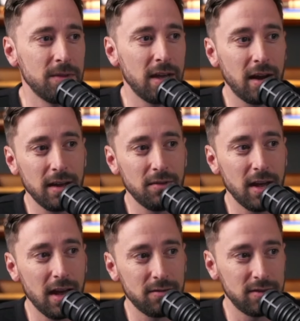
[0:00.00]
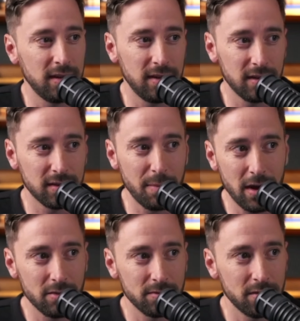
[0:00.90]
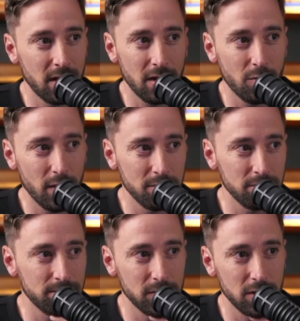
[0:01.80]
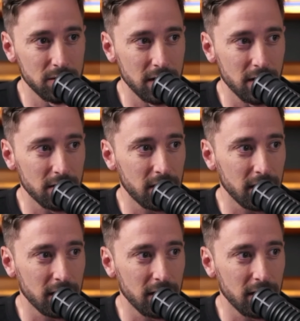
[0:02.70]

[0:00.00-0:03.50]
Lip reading: And I even have details about what I'm using here, like